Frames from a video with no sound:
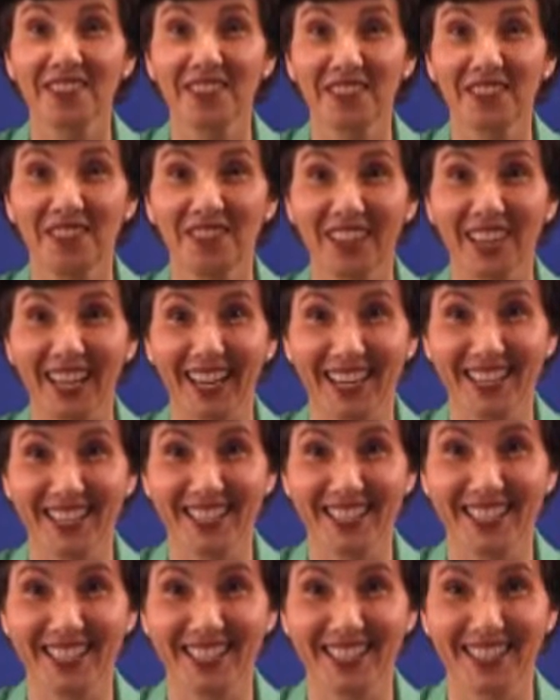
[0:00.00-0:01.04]

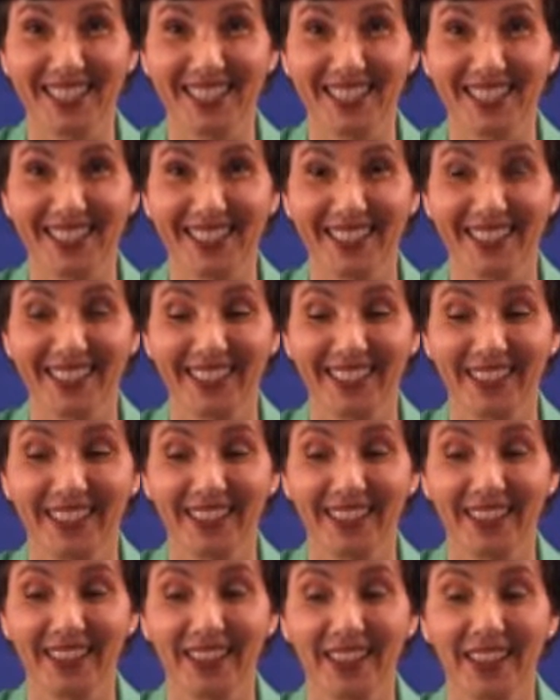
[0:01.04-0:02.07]
Fix.
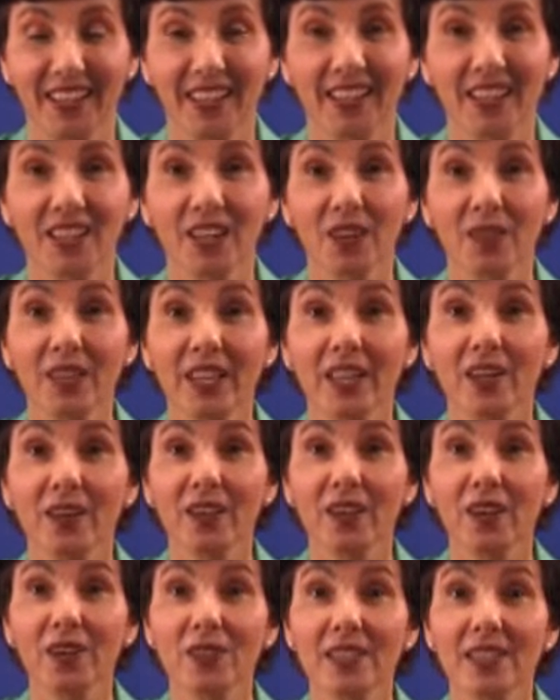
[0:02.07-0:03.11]
Can you
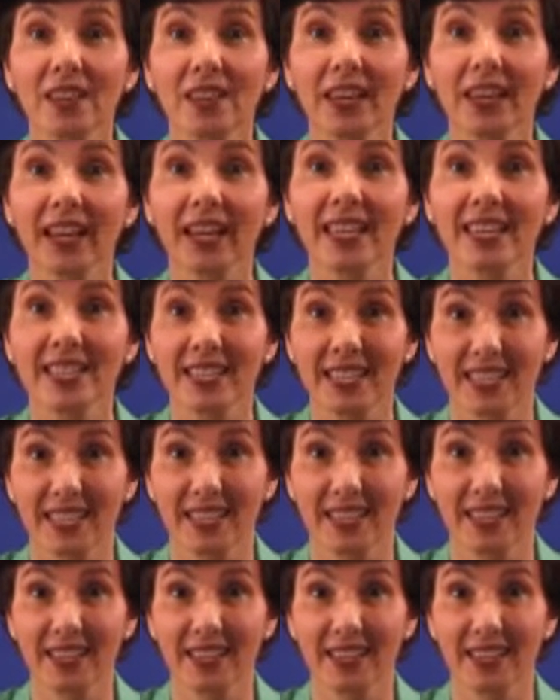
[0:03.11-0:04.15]
hear those?
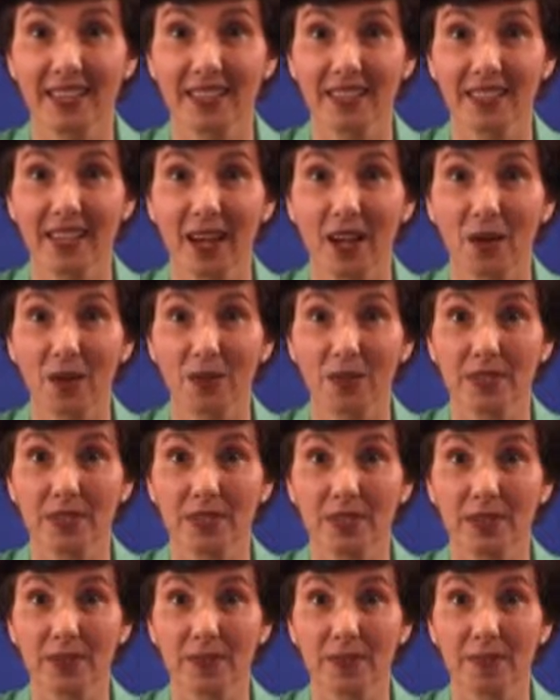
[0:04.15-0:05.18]
X
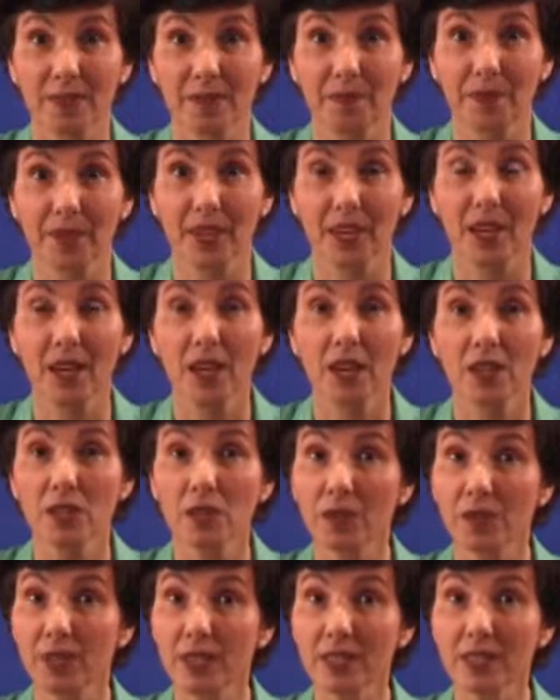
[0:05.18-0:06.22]
sounds.
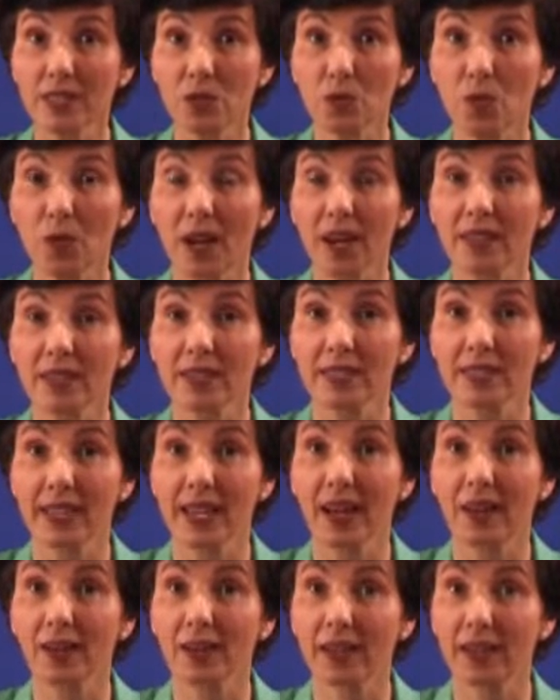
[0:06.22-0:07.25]
So this is why the
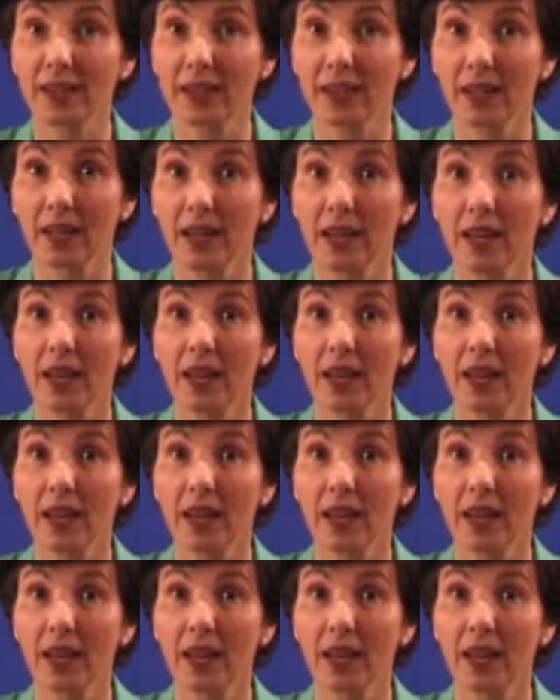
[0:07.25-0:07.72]
sound K